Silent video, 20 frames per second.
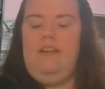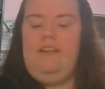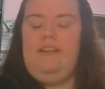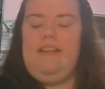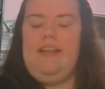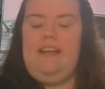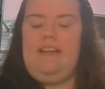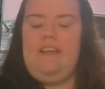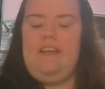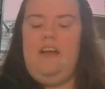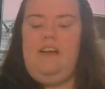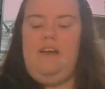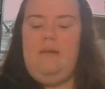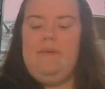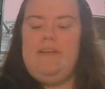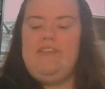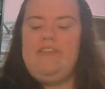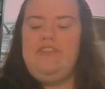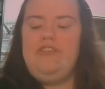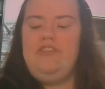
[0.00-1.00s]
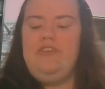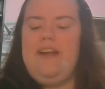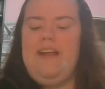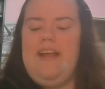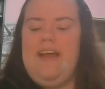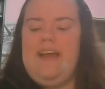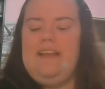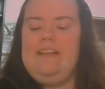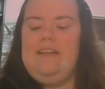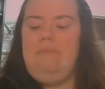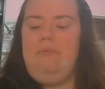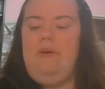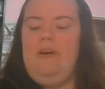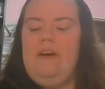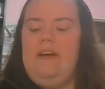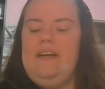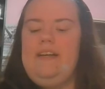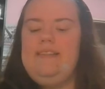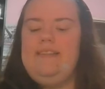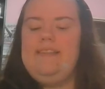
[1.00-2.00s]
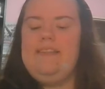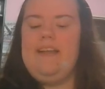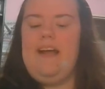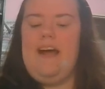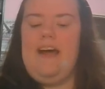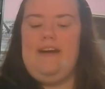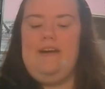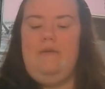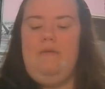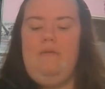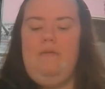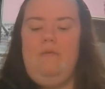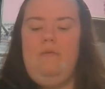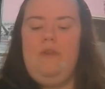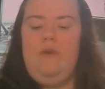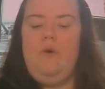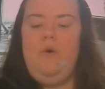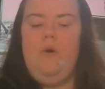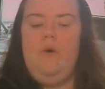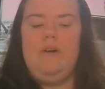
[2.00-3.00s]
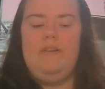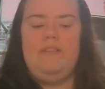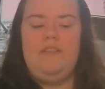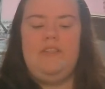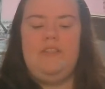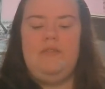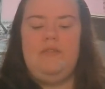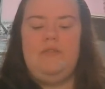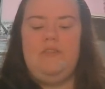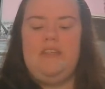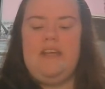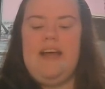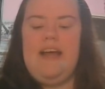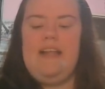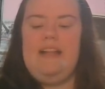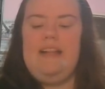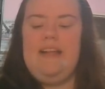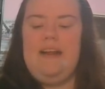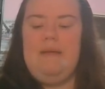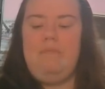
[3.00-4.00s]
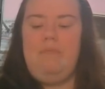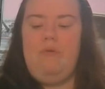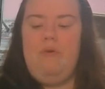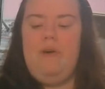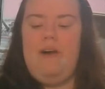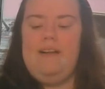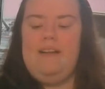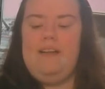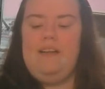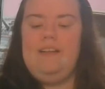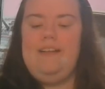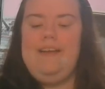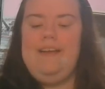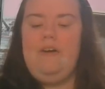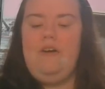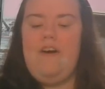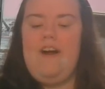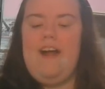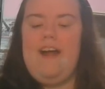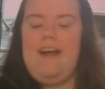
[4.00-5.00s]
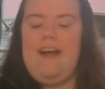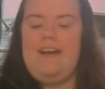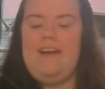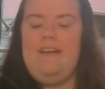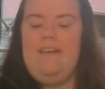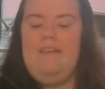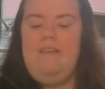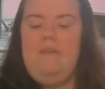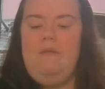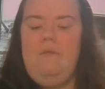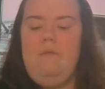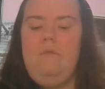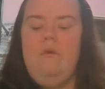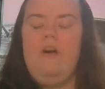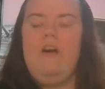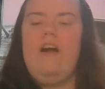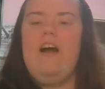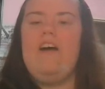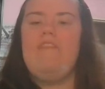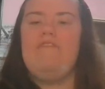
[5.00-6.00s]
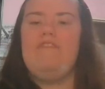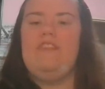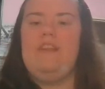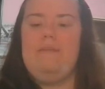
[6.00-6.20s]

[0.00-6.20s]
They dug up his tree and they put it inside, with Horton so sad that he practically cried. "We're off!"